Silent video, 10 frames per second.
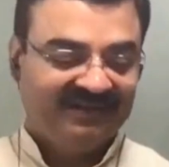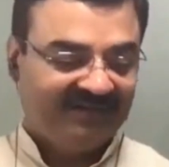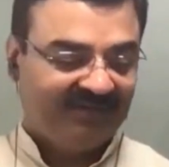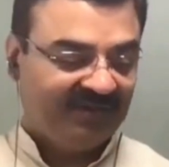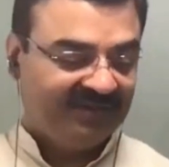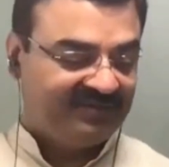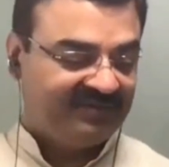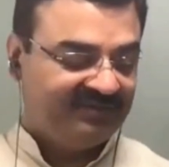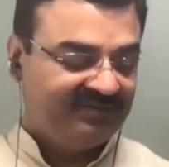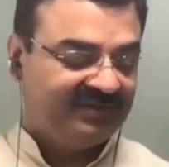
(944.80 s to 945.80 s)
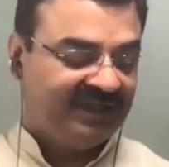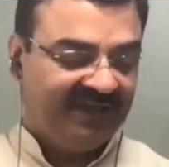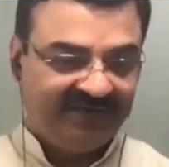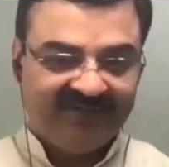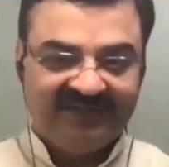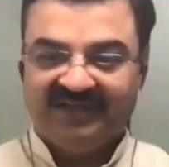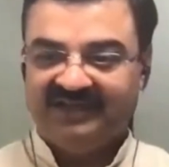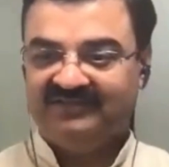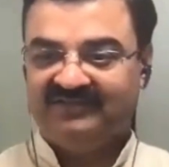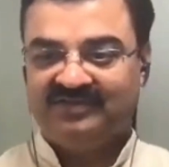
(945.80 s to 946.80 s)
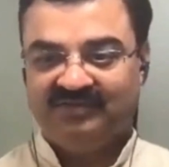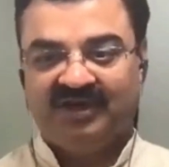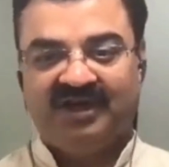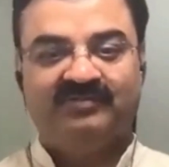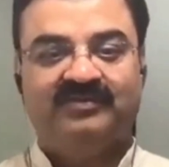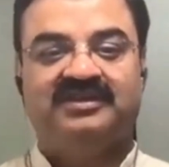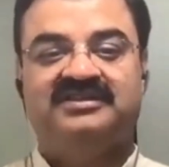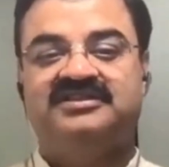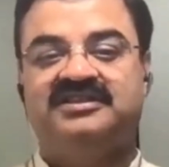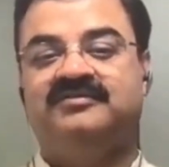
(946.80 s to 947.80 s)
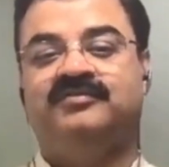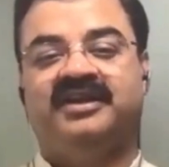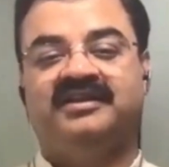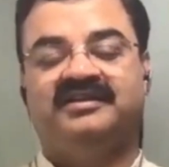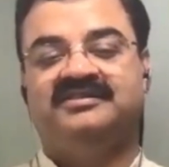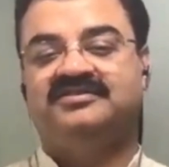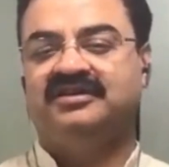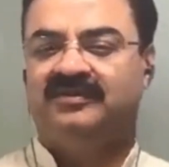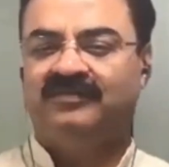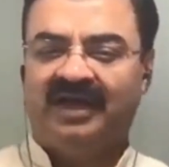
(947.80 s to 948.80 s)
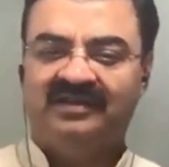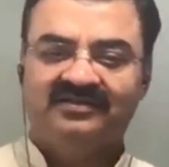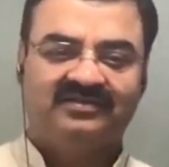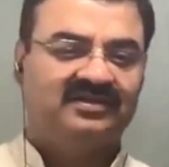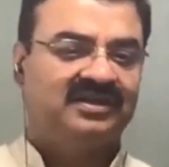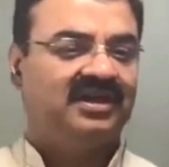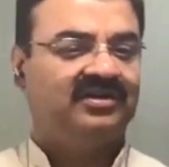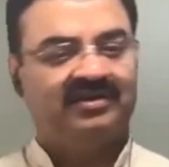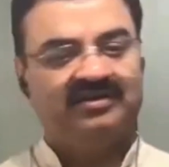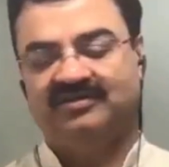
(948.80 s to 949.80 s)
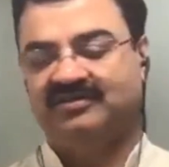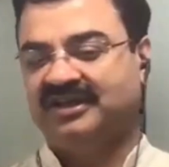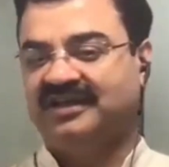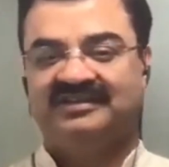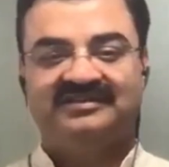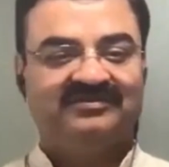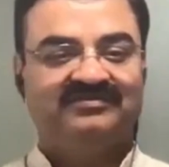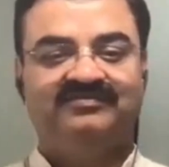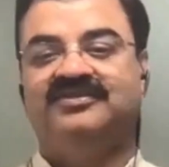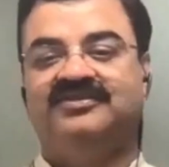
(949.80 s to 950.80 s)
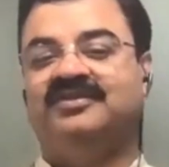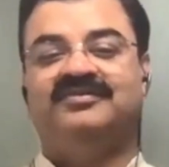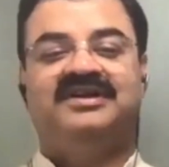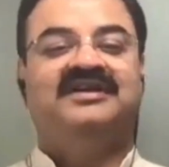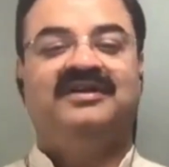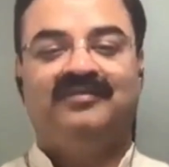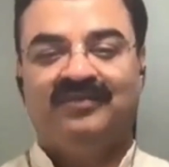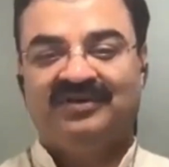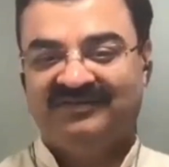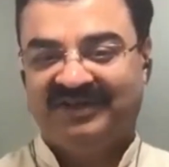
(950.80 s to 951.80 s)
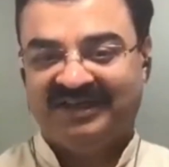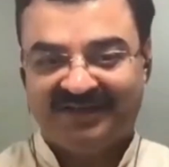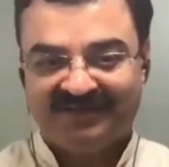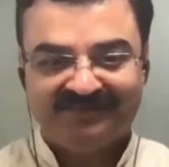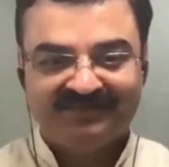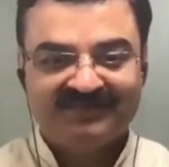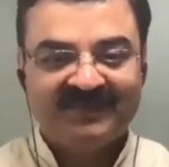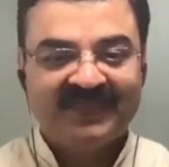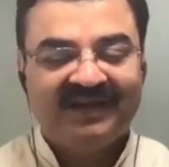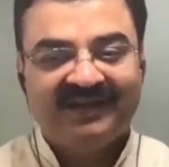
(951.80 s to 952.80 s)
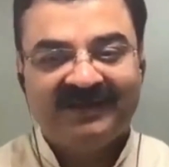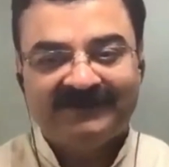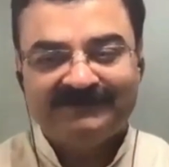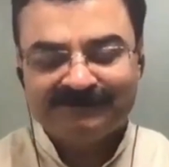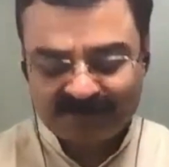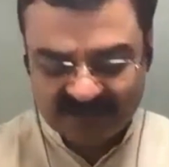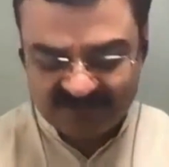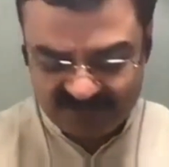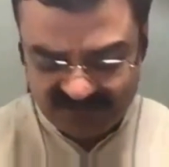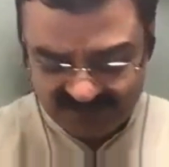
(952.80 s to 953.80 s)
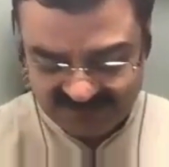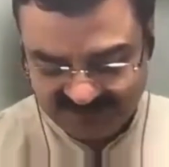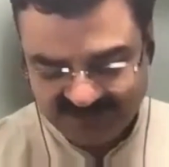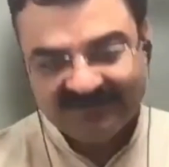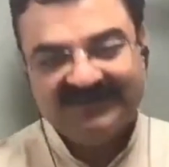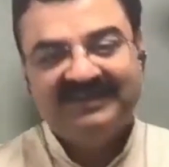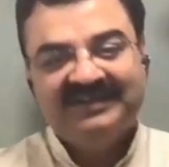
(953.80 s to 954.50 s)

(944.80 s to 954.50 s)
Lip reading: wants to connect with us, to our esteemed panelists on the balance scorecard, on our OKRs, you're more than welcome. Sri, now,